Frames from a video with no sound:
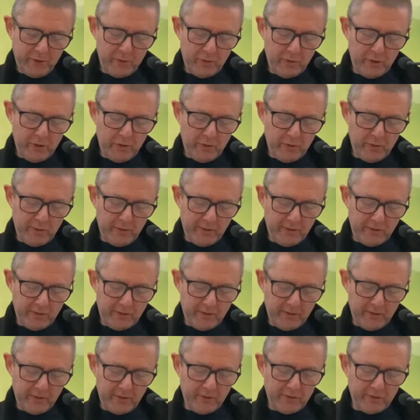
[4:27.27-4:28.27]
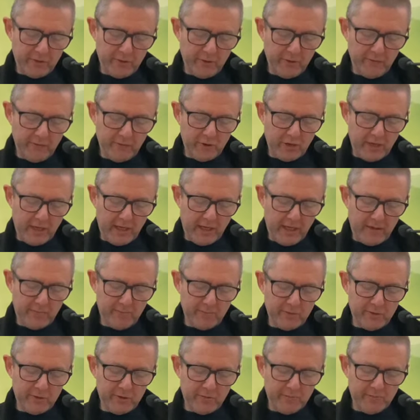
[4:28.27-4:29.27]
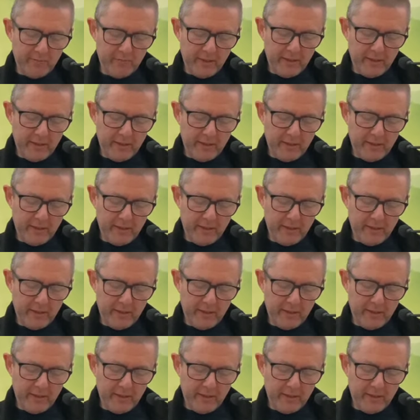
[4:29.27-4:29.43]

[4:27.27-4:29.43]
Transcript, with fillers: Judas, the son of James,